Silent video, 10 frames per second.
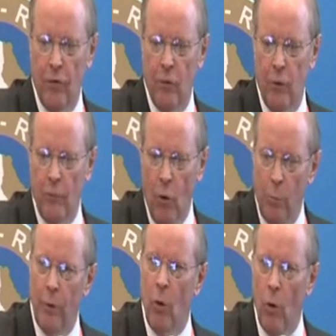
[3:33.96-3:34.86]
sort of
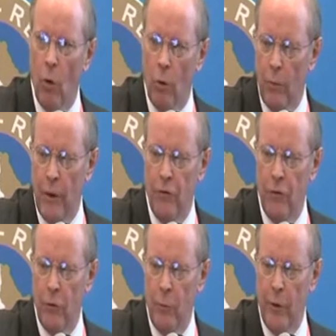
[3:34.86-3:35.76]
open hole that you
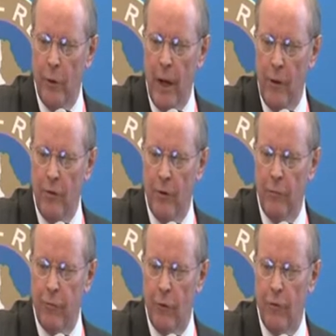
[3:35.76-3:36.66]
do with your casing, the
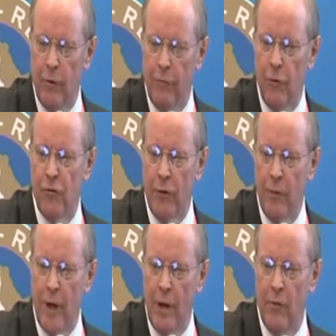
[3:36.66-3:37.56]
first string
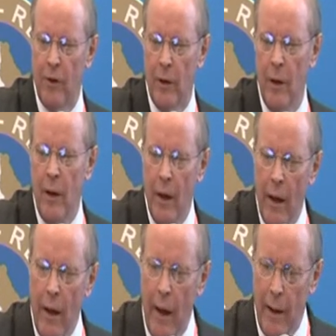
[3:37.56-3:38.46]
of casing,
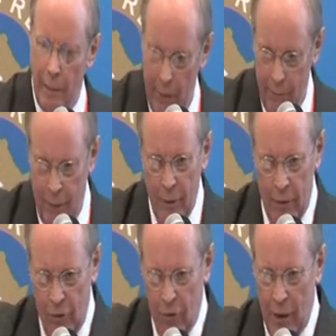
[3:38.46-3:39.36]
and it just